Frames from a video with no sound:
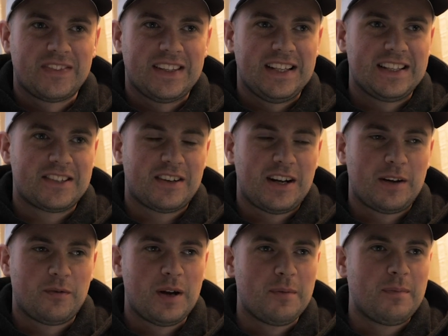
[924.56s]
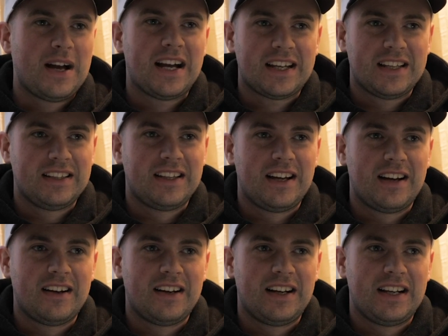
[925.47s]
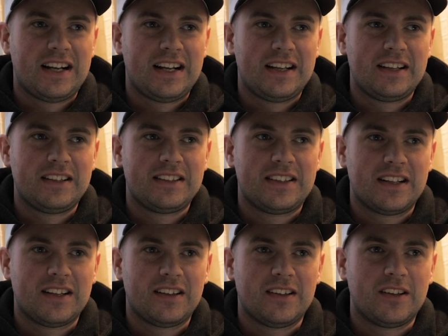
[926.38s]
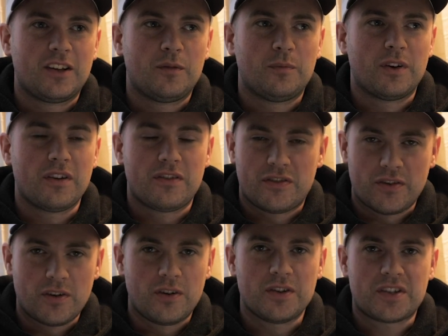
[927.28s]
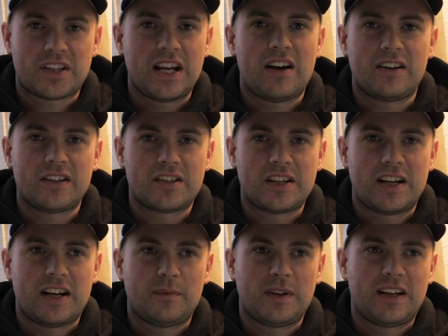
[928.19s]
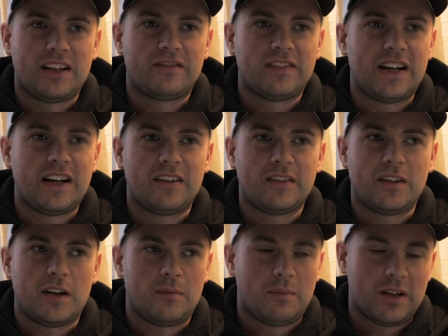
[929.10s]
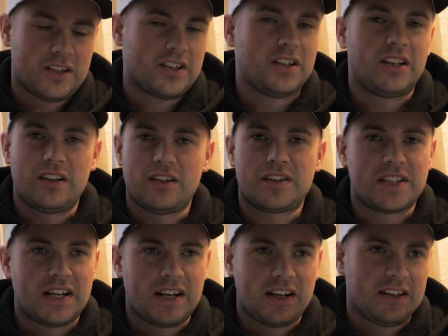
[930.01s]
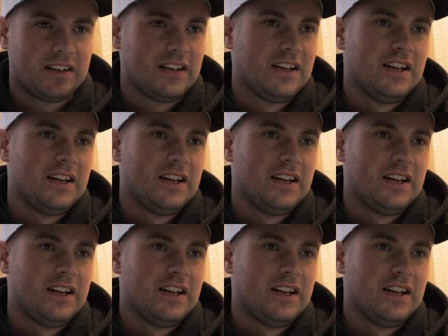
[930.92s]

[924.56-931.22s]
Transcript: And so I went back in there and I did a little more thorough scouting job, and I found a bunch of deer sign,